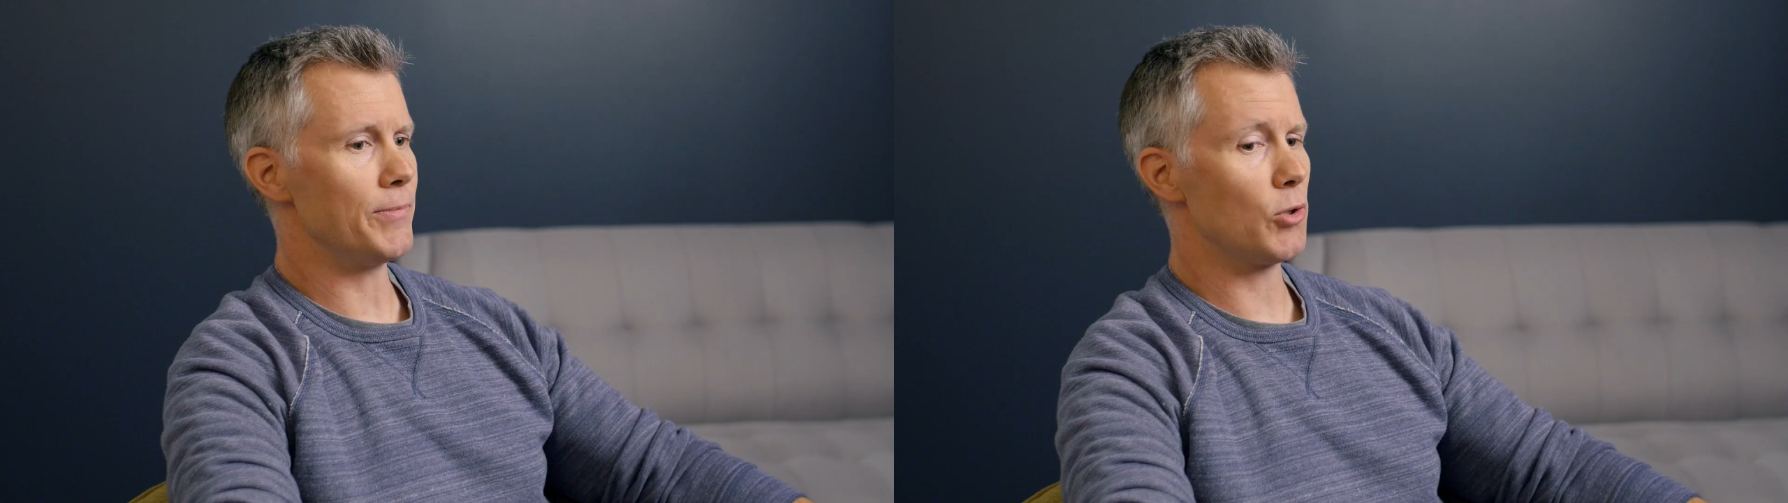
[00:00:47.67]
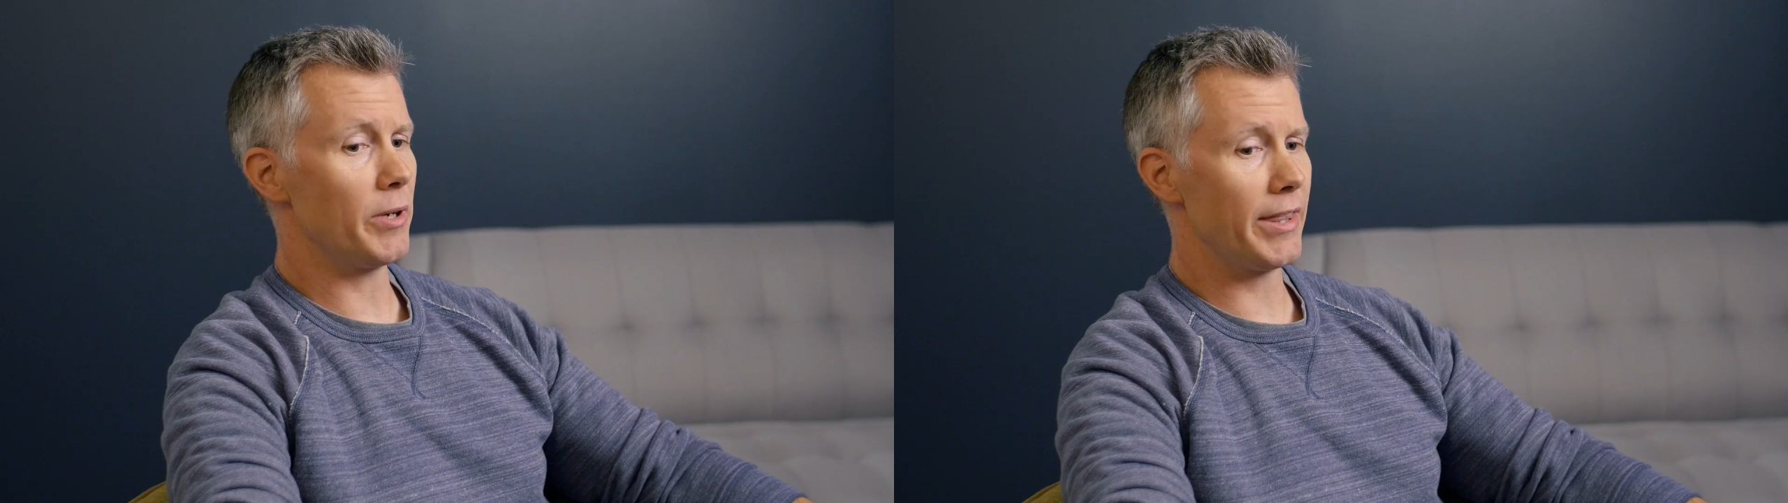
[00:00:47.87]

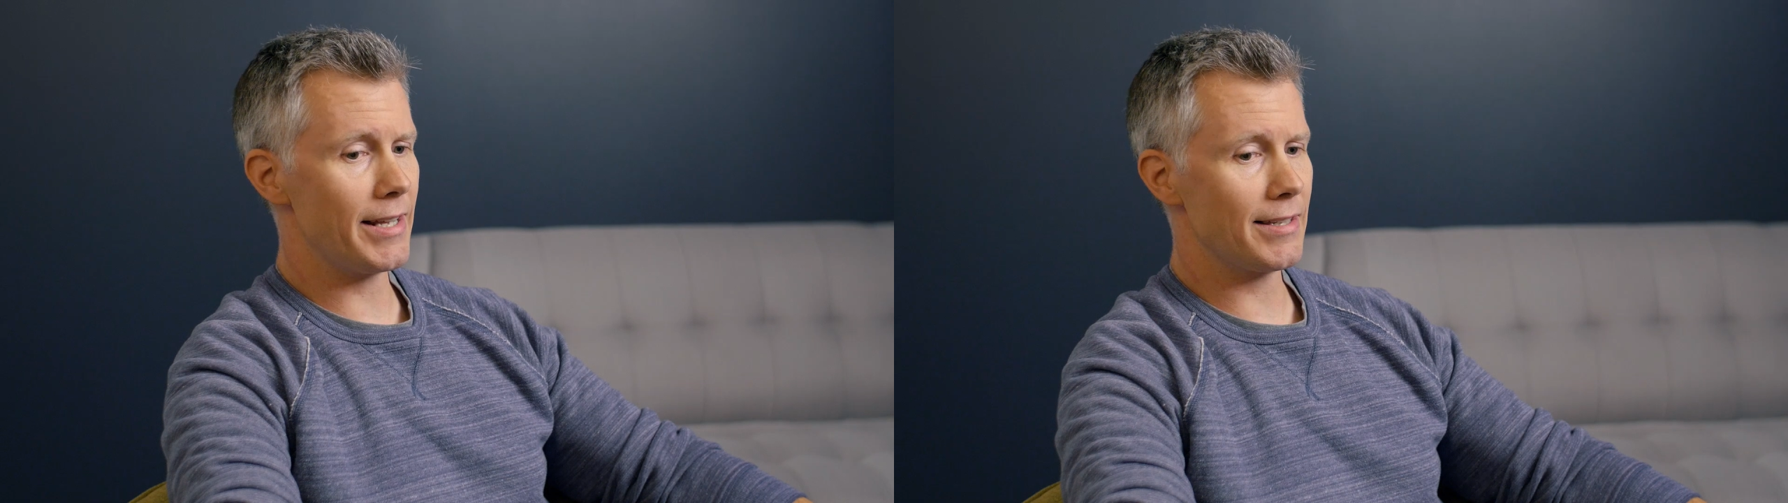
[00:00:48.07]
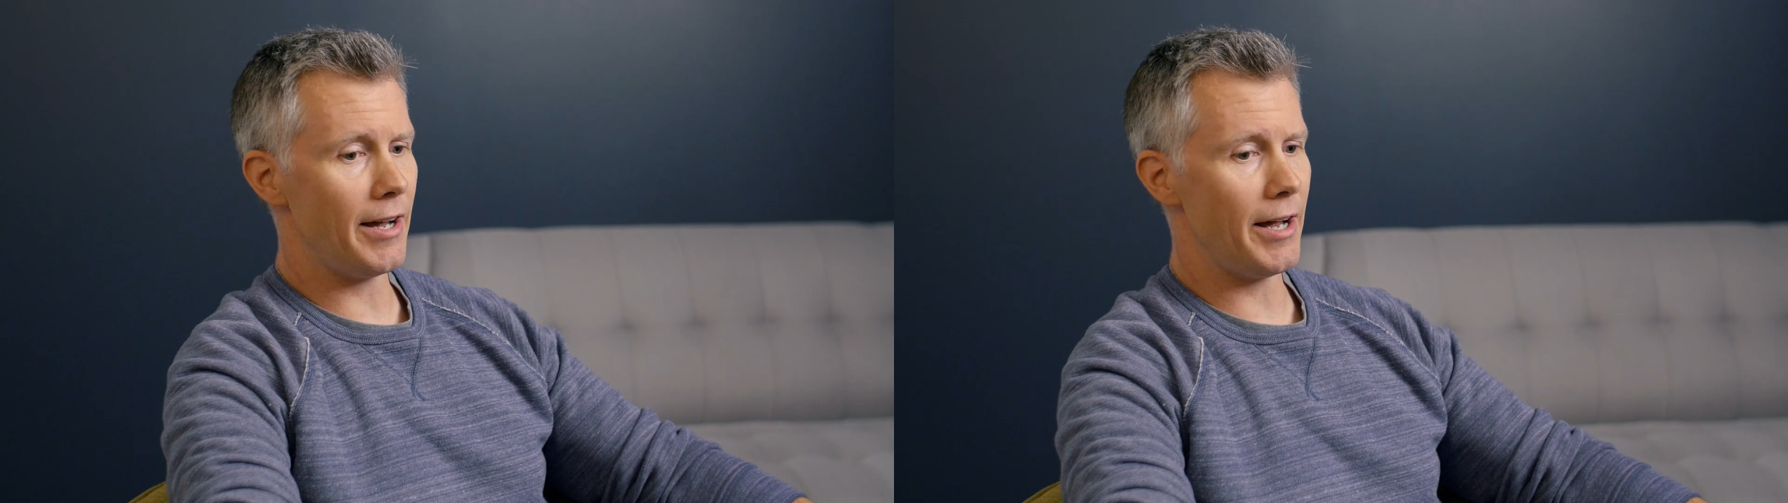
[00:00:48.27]
So at
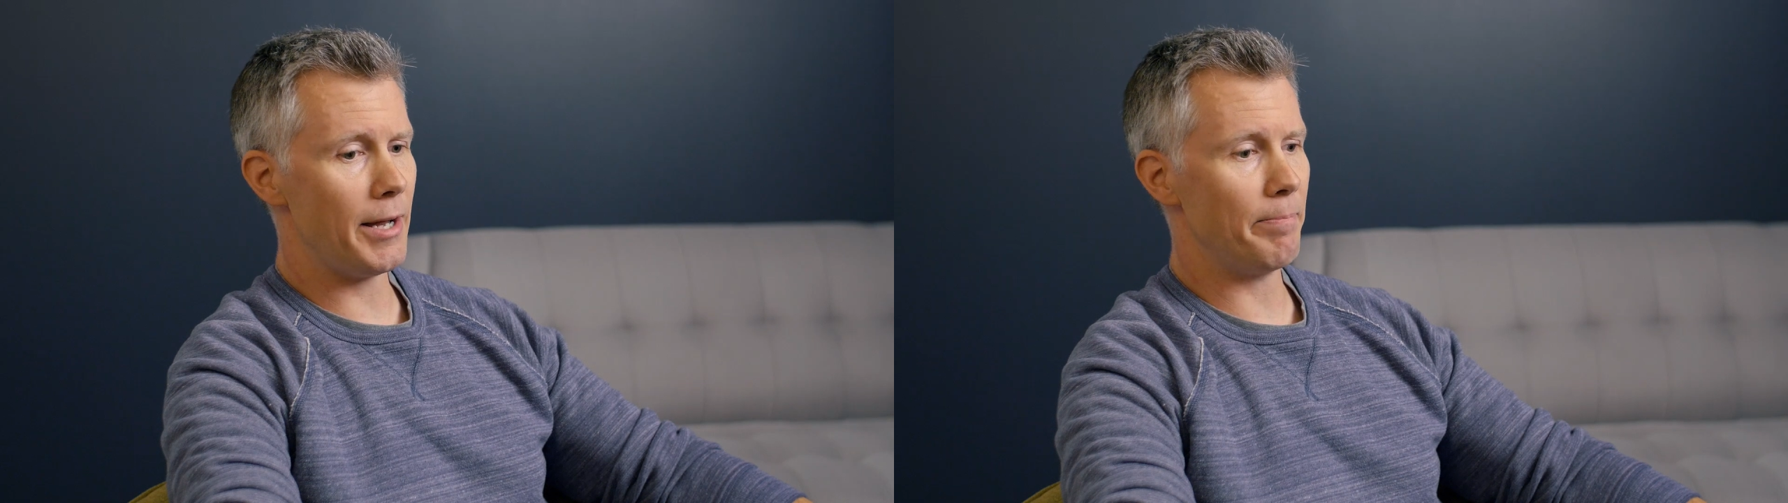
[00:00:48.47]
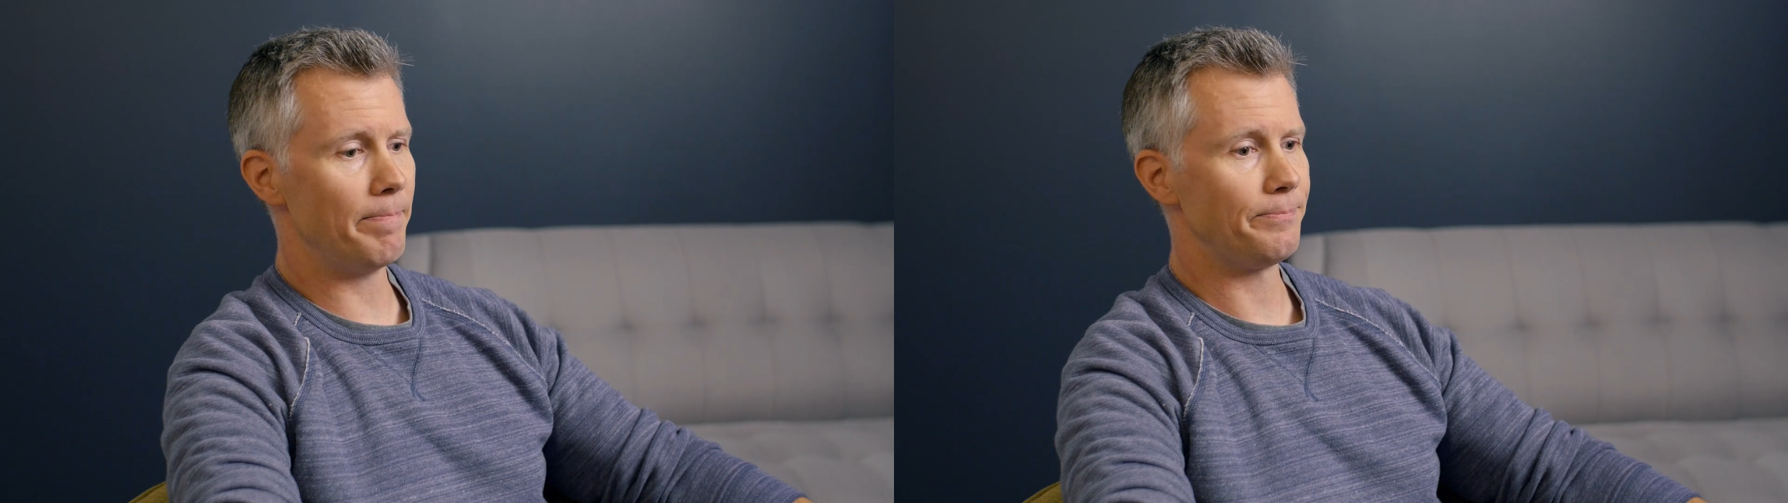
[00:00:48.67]
that
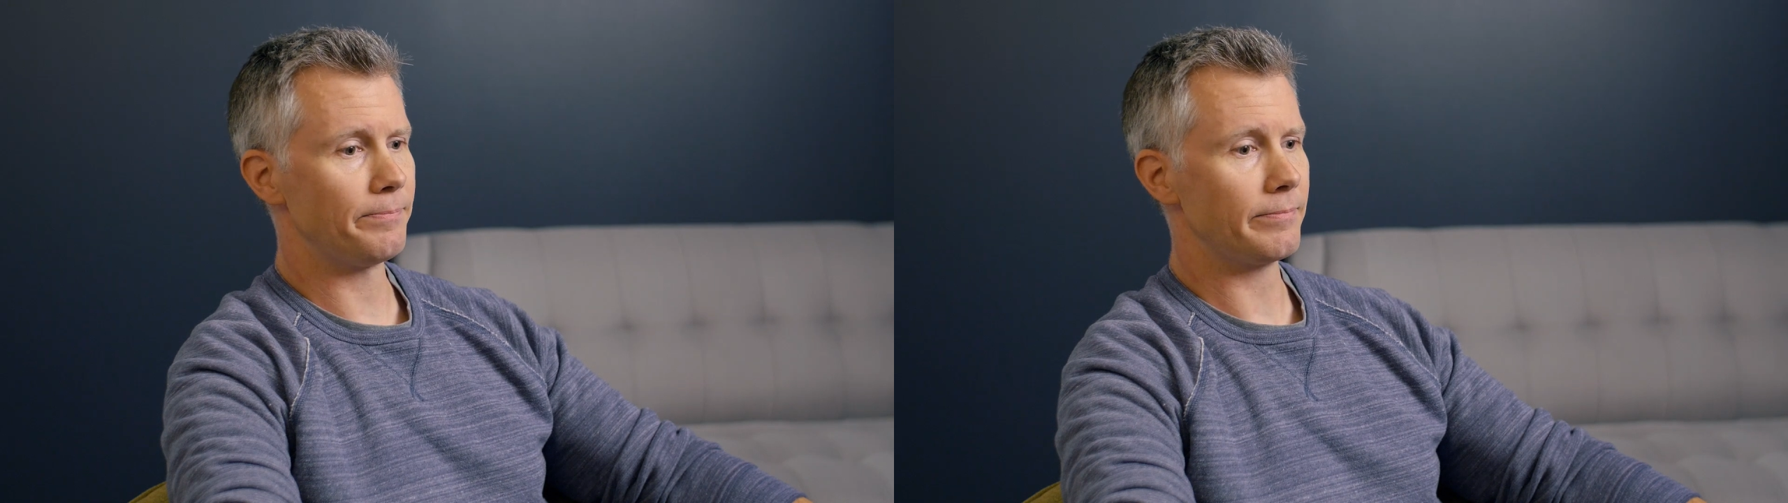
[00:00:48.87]
time,